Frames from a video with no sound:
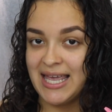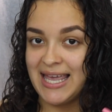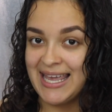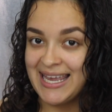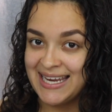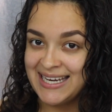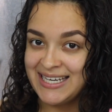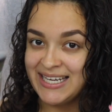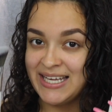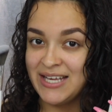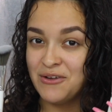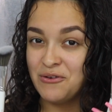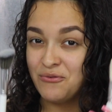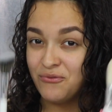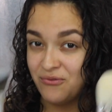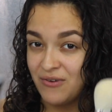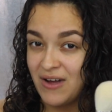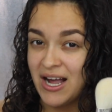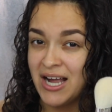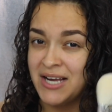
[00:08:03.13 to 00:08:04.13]

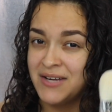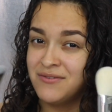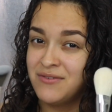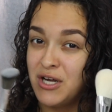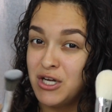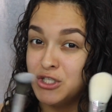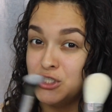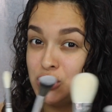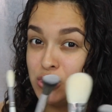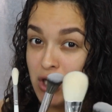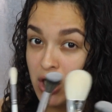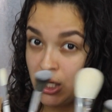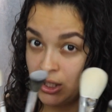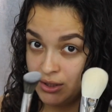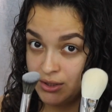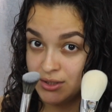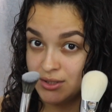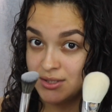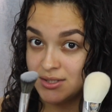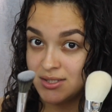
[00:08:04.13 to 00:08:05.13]

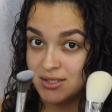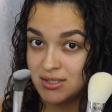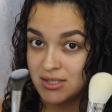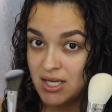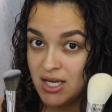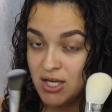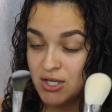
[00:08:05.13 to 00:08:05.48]
$85.